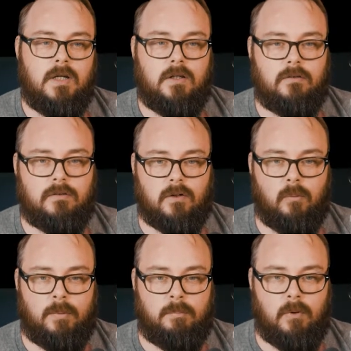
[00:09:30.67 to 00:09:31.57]
So
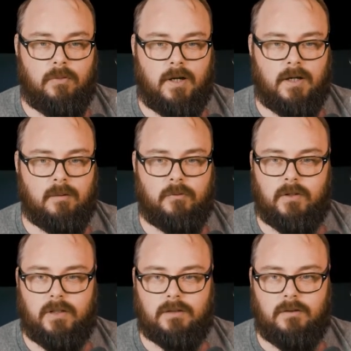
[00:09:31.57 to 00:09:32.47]
with both items
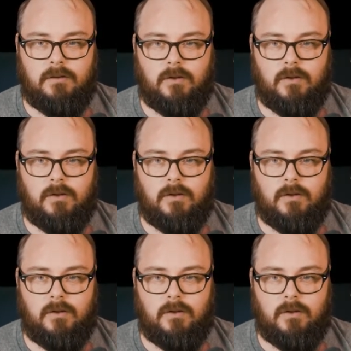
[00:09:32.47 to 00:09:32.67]
selected,